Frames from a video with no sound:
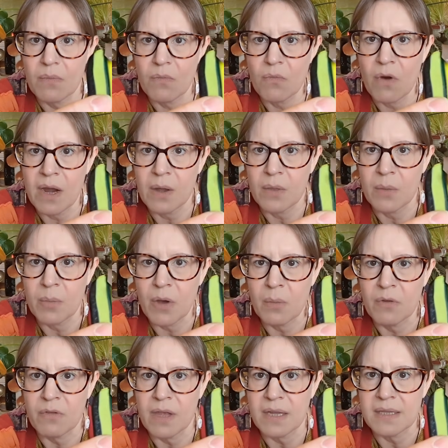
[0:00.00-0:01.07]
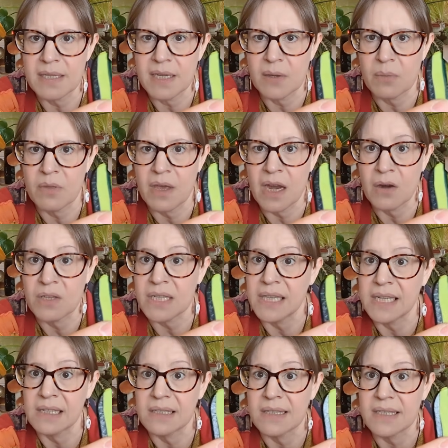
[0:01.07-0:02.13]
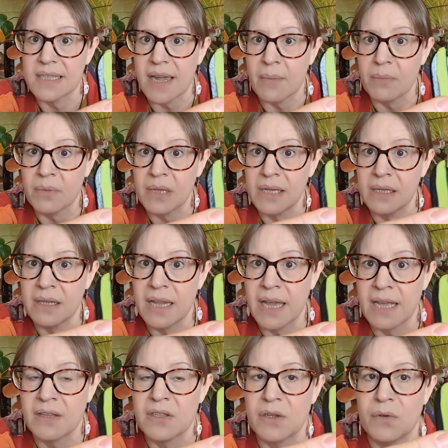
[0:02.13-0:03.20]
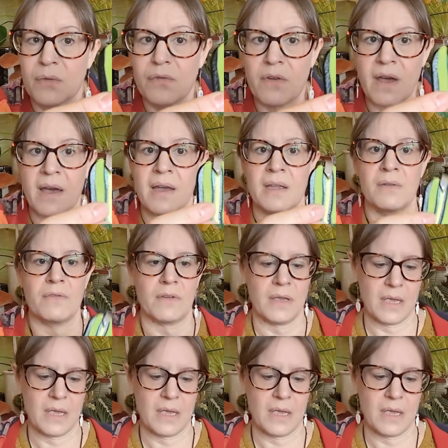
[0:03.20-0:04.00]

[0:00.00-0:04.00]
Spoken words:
right on the bottom of that tip there is a little stamp, a little 925.